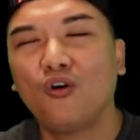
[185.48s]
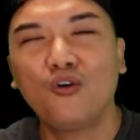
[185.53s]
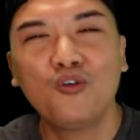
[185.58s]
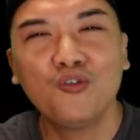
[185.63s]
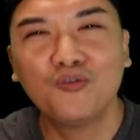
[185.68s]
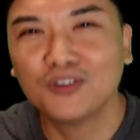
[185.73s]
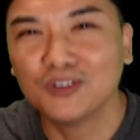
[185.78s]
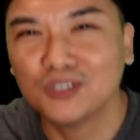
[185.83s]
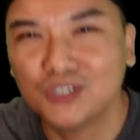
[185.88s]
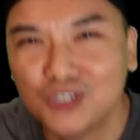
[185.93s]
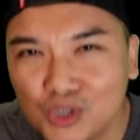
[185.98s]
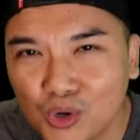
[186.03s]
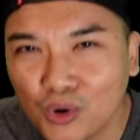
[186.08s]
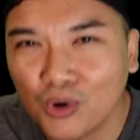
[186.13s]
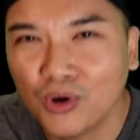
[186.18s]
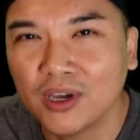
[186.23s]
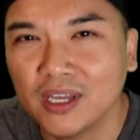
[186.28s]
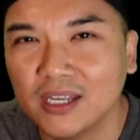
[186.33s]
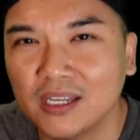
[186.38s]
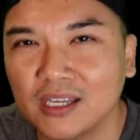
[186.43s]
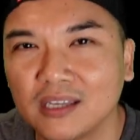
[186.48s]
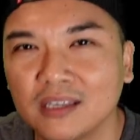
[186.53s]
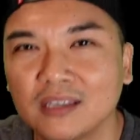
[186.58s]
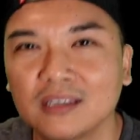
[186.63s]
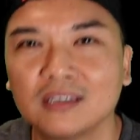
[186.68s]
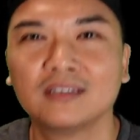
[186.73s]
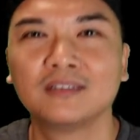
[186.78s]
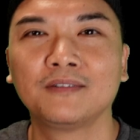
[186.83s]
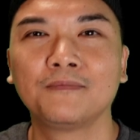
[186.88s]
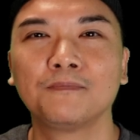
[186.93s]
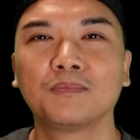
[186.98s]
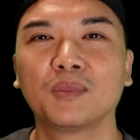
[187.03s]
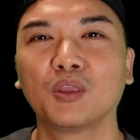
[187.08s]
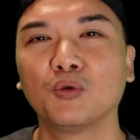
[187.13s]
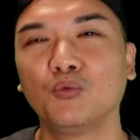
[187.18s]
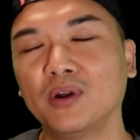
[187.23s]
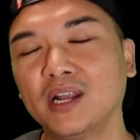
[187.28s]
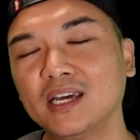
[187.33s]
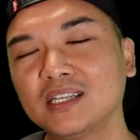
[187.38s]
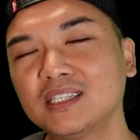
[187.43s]
overjoyed
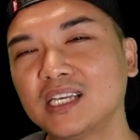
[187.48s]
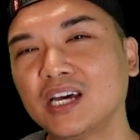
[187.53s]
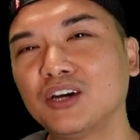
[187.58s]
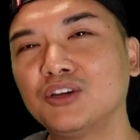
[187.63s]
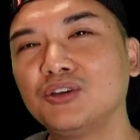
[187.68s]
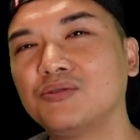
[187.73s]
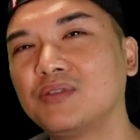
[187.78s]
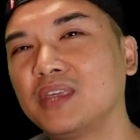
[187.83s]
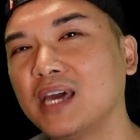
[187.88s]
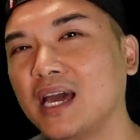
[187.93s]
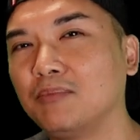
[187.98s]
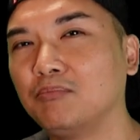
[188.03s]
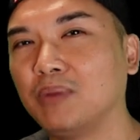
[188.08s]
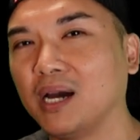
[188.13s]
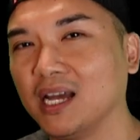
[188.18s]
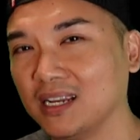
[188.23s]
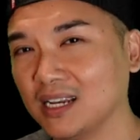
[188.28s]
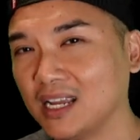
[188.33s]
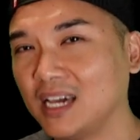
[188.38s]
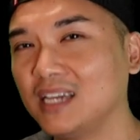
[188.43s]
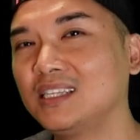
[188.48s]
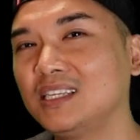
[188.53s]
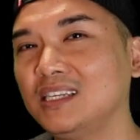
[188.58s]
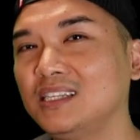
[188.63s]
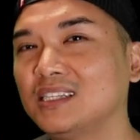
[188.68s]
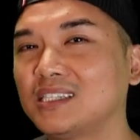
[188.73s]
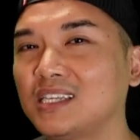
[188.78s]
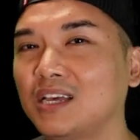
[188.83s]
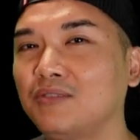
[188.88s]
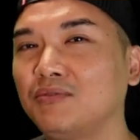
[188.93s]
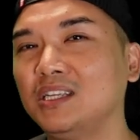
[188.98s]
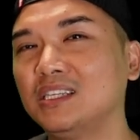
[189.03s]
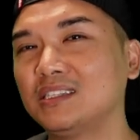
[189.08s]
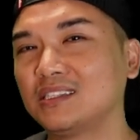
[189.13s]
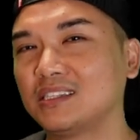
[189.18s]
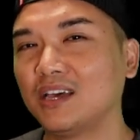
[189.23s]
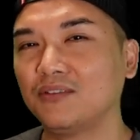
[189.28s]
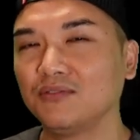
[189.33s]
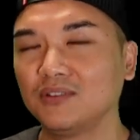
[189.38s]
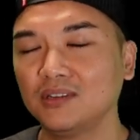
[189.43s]
when I tell you that by
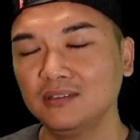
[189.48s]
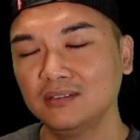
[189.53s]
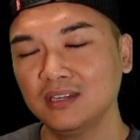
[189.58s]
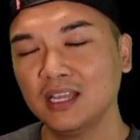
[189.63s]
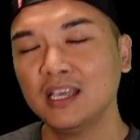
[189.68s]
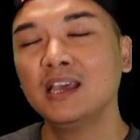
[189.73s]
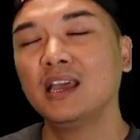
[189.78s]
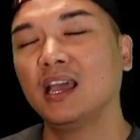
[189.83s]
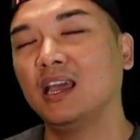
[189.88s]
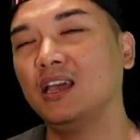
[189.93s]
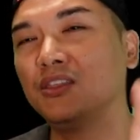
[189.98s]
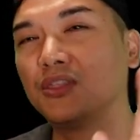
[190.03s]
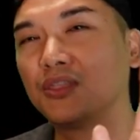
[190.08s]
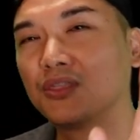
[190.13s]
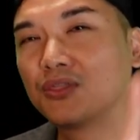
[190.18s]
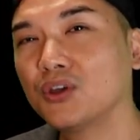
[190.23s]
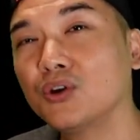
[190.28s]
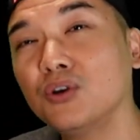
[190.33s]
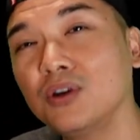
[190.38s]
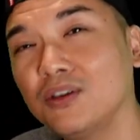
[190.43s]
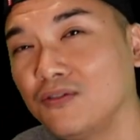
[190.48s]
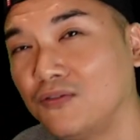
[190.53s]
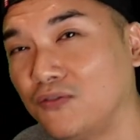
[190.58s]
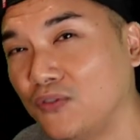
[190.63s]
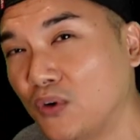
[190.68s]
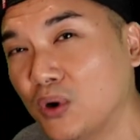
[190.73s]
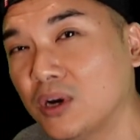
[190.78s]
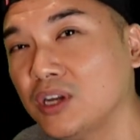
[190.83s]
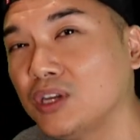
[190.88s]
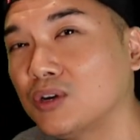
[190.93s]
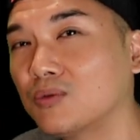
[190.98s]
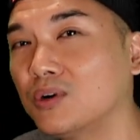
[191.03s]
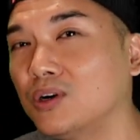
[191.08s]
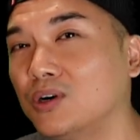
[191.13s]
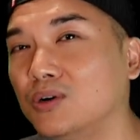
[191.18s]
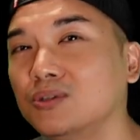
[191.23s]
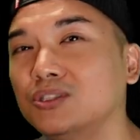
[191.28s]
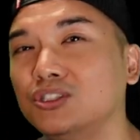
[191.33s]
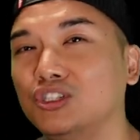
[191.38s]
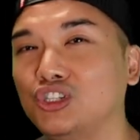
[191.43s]
1977, a 34 year
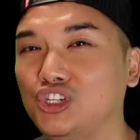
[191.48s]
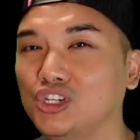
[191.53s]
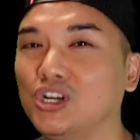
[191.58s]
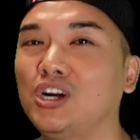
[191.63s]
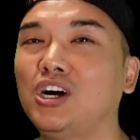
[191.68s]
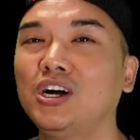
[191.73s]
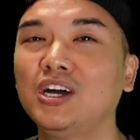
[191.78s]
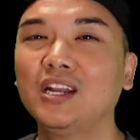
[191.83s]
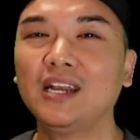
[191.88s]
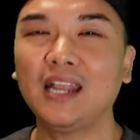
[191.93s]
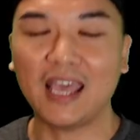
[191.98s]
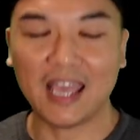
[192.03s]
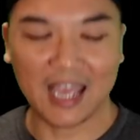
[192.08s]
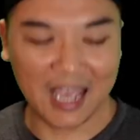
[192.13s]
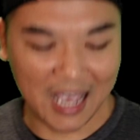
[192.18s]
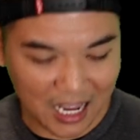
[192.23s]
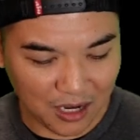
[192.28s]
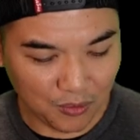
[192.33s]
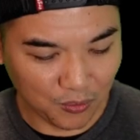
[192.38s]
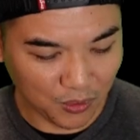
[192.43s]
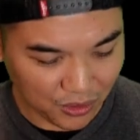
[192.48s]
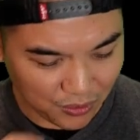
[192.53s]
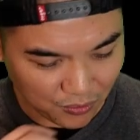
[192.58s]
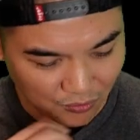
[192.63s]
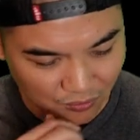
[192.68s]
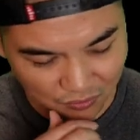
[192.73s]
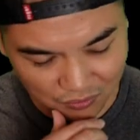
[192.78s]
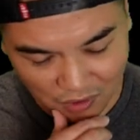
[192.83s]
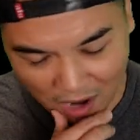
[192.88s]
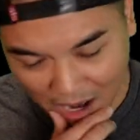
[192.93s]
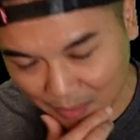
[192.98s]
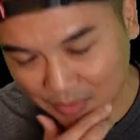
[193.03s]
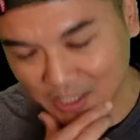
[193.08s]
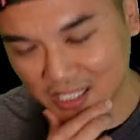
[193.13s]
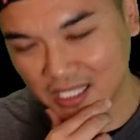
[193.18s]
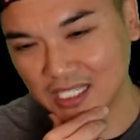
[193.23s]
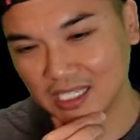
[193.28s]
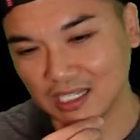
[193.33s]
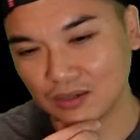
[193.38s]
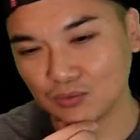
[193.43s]
old John Edward
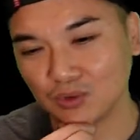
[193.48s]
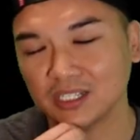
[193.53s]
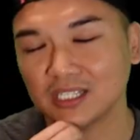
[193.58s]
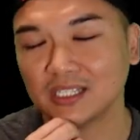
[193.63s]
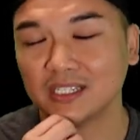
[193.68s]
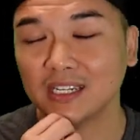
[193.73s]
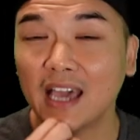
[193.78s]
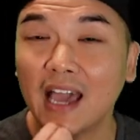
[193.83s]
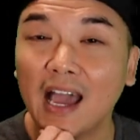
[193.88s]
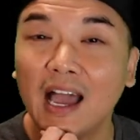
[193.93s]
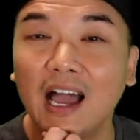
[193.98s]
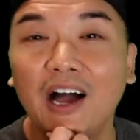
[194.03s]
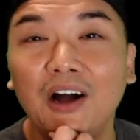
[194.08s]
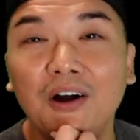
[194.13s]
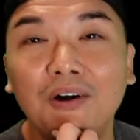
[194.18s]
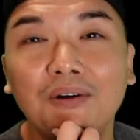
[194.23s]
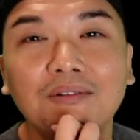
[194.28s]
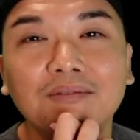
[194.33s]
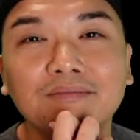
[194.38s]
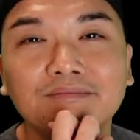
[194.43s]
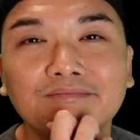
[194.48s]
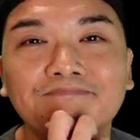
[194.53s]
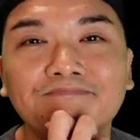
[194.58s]
Robinson was now